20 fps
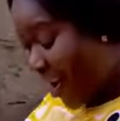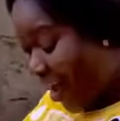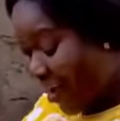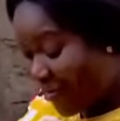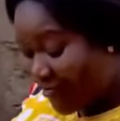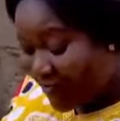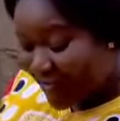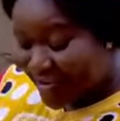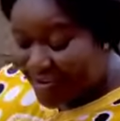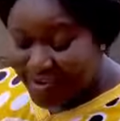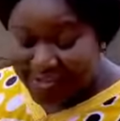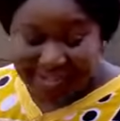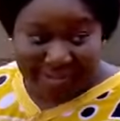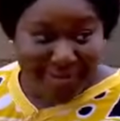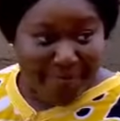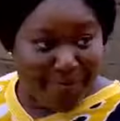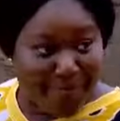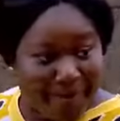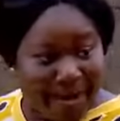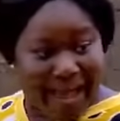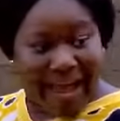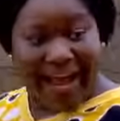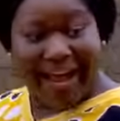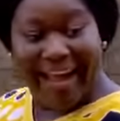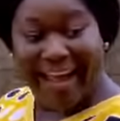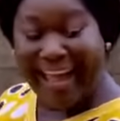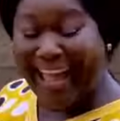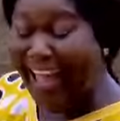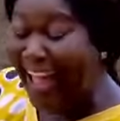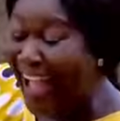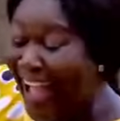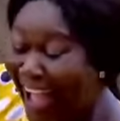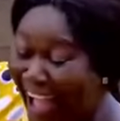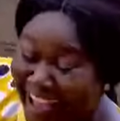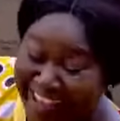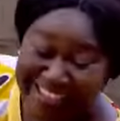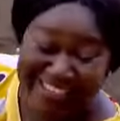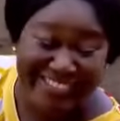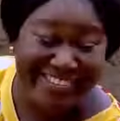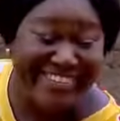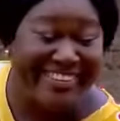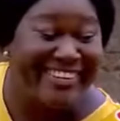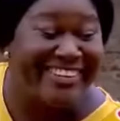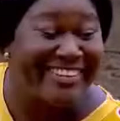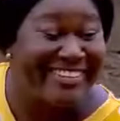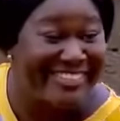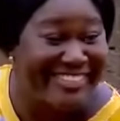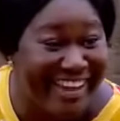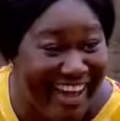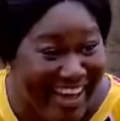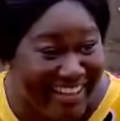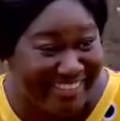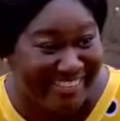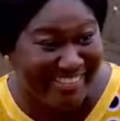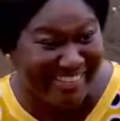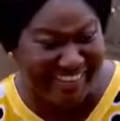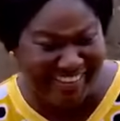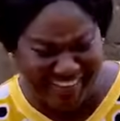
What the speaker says: like widows in black, sticking his hat.